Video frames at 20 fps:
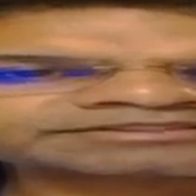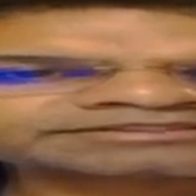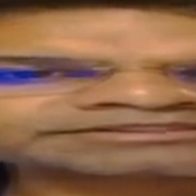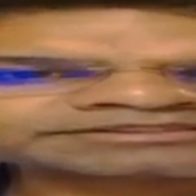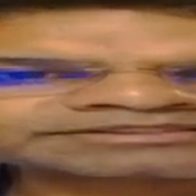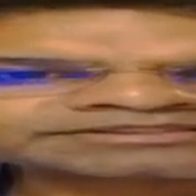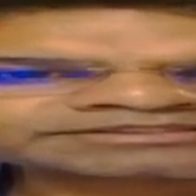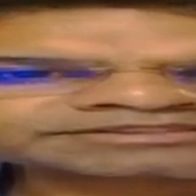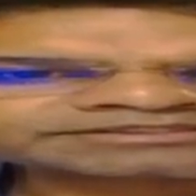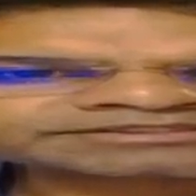
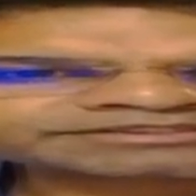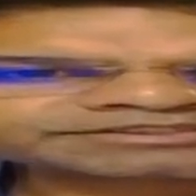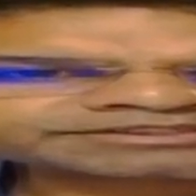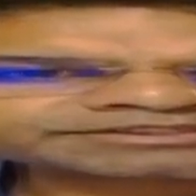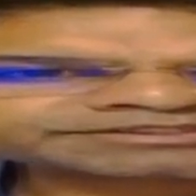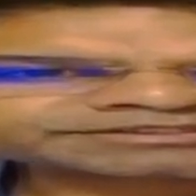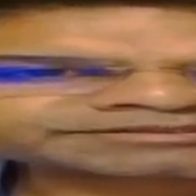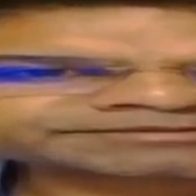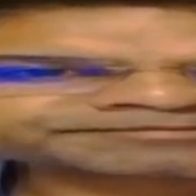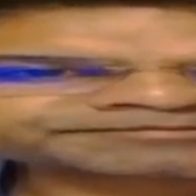chest
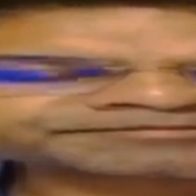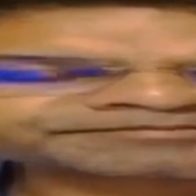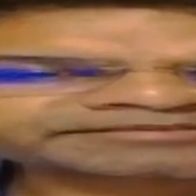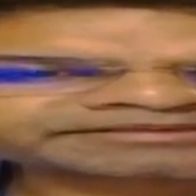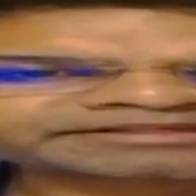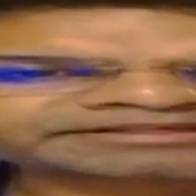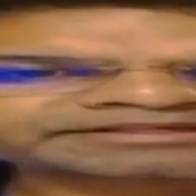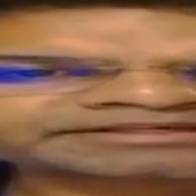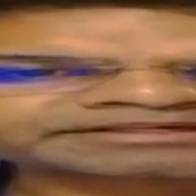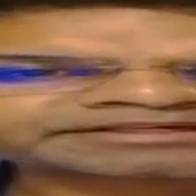congestion,
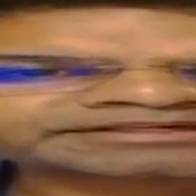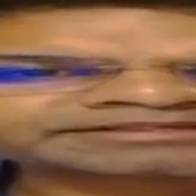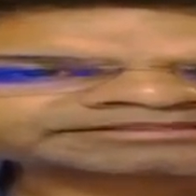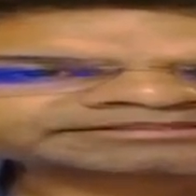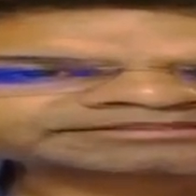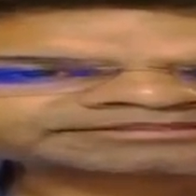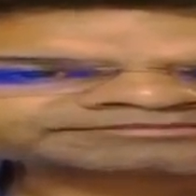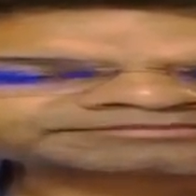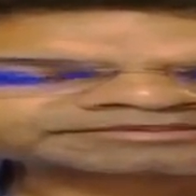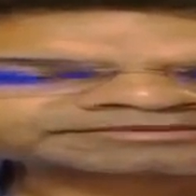and the
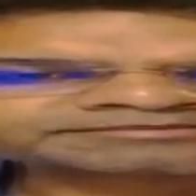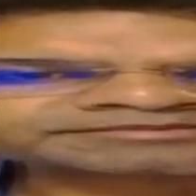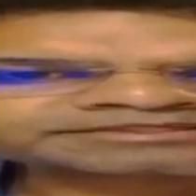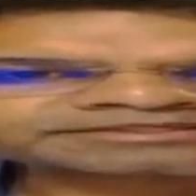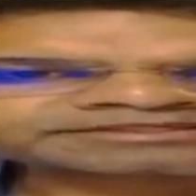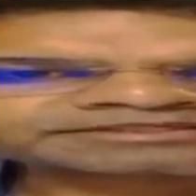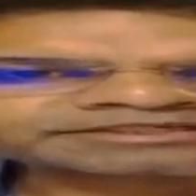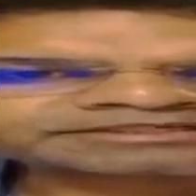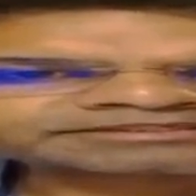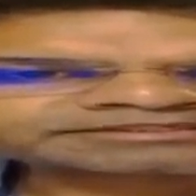symptoms
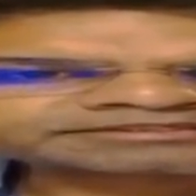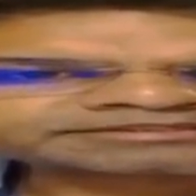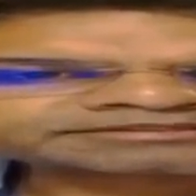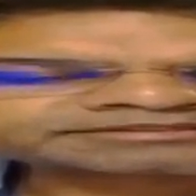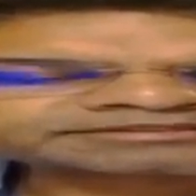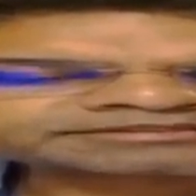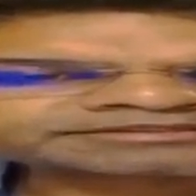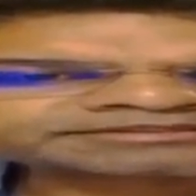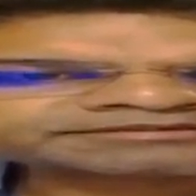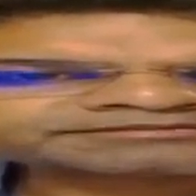can
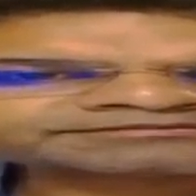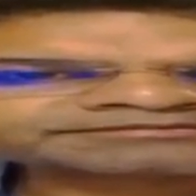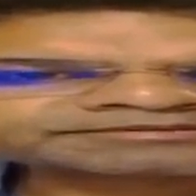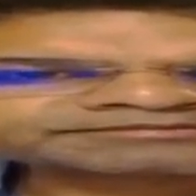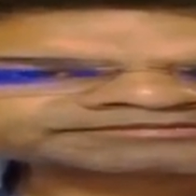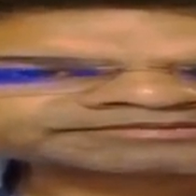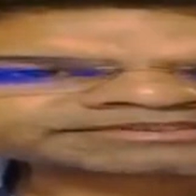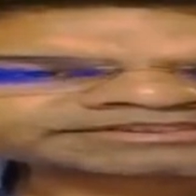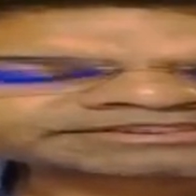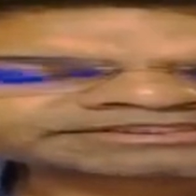occur
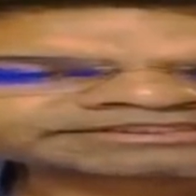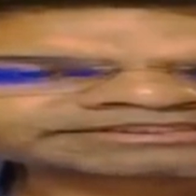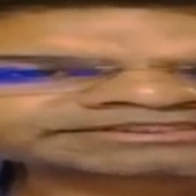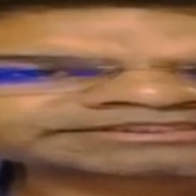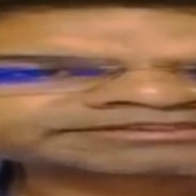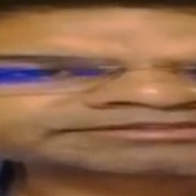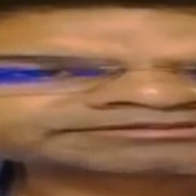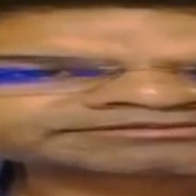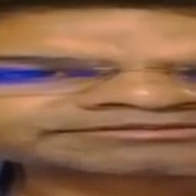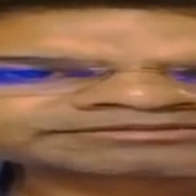from 3
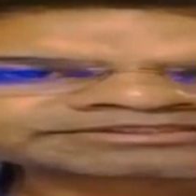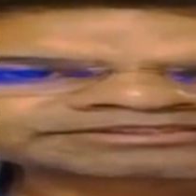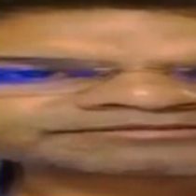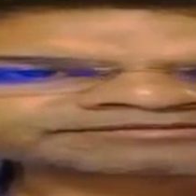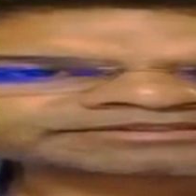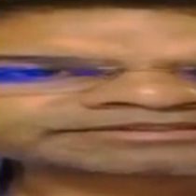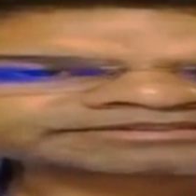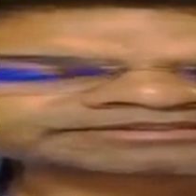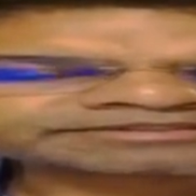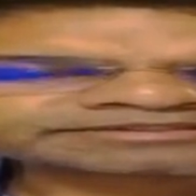to
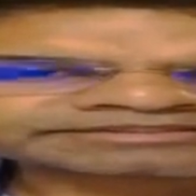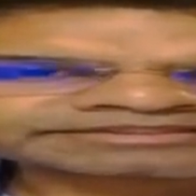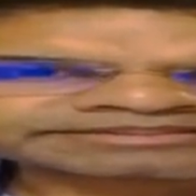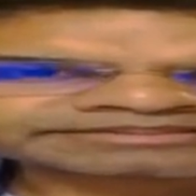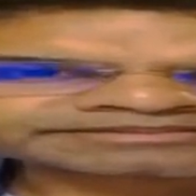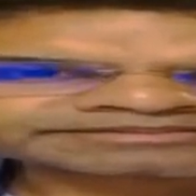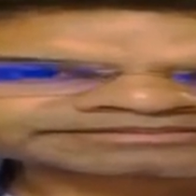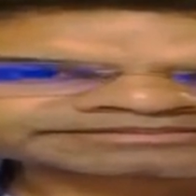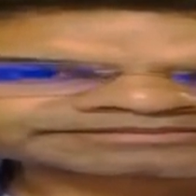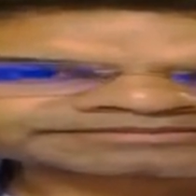7
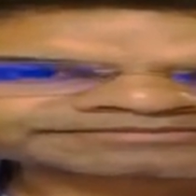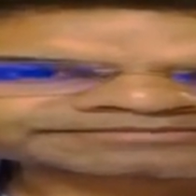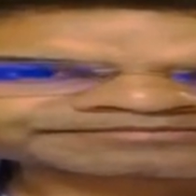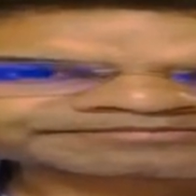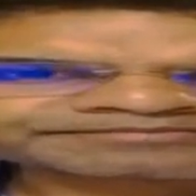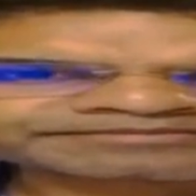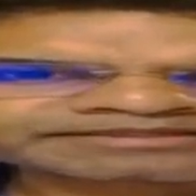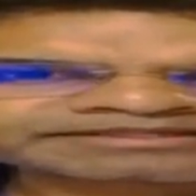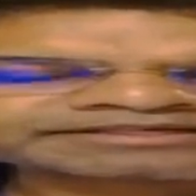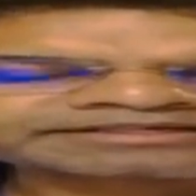days.
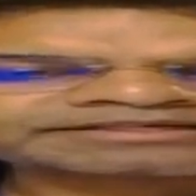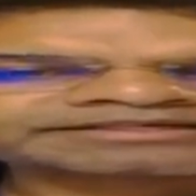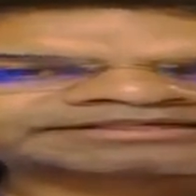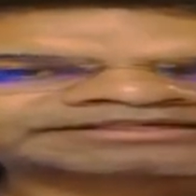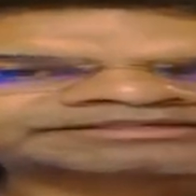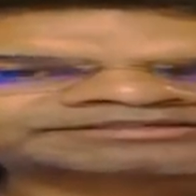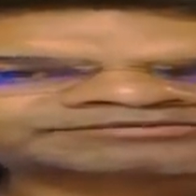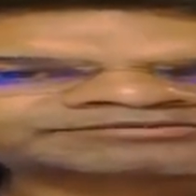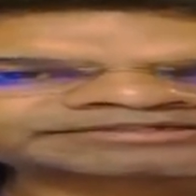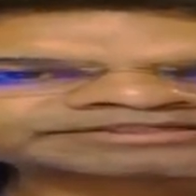
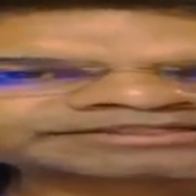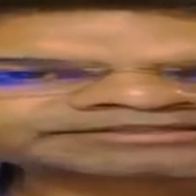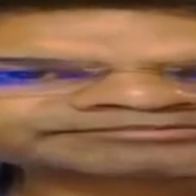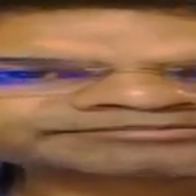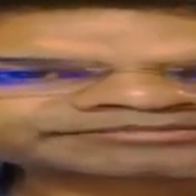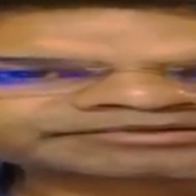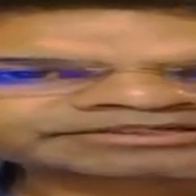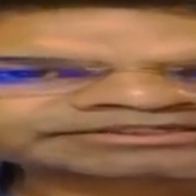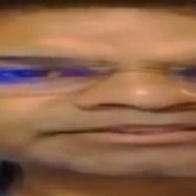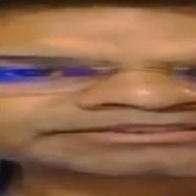It's very
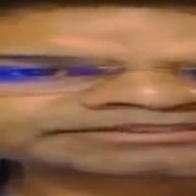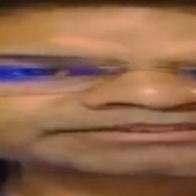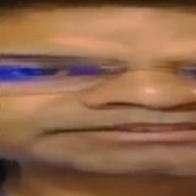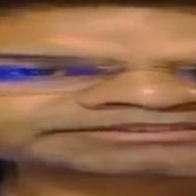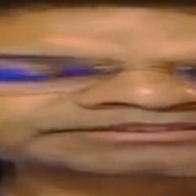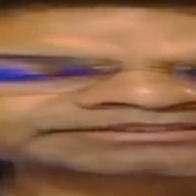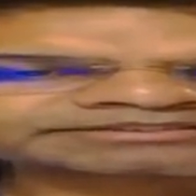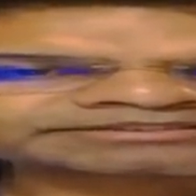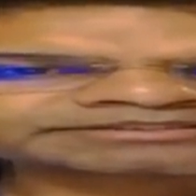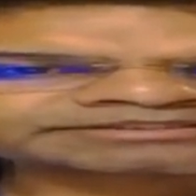important,
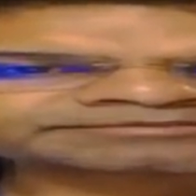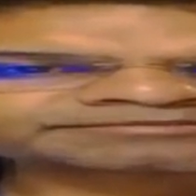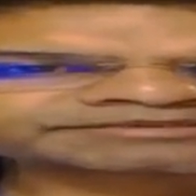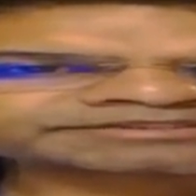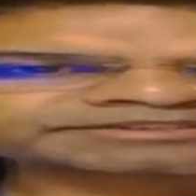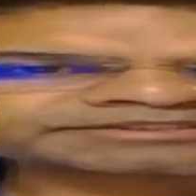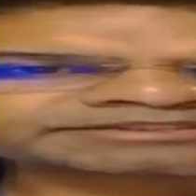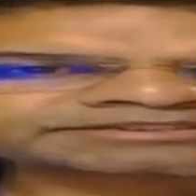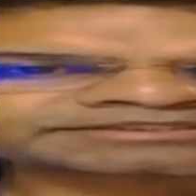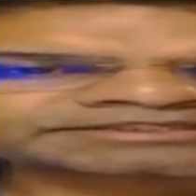
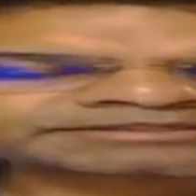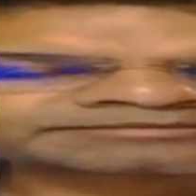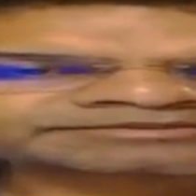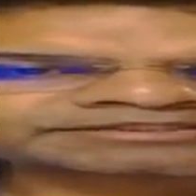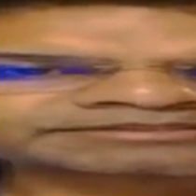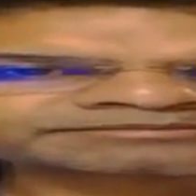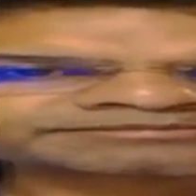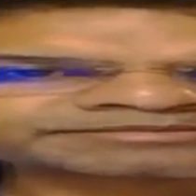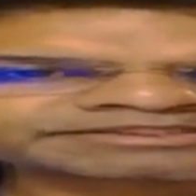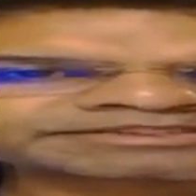especially
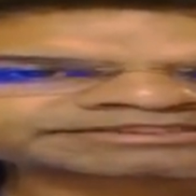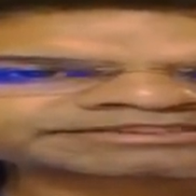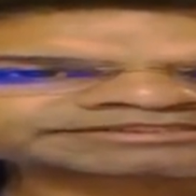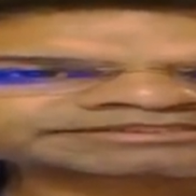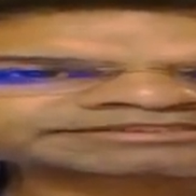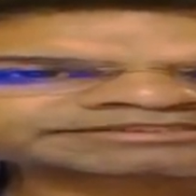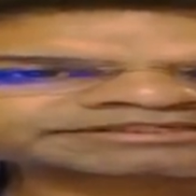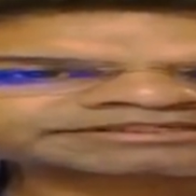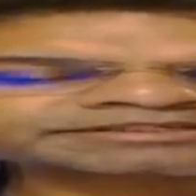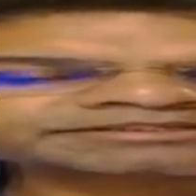diabetic
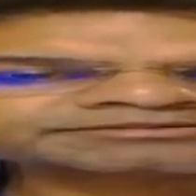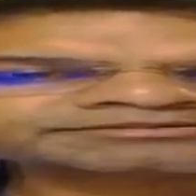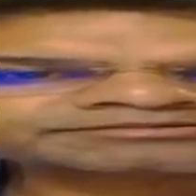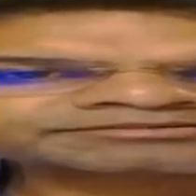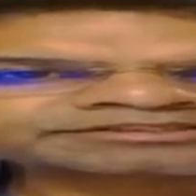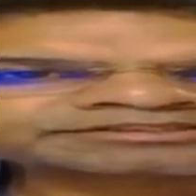patients, to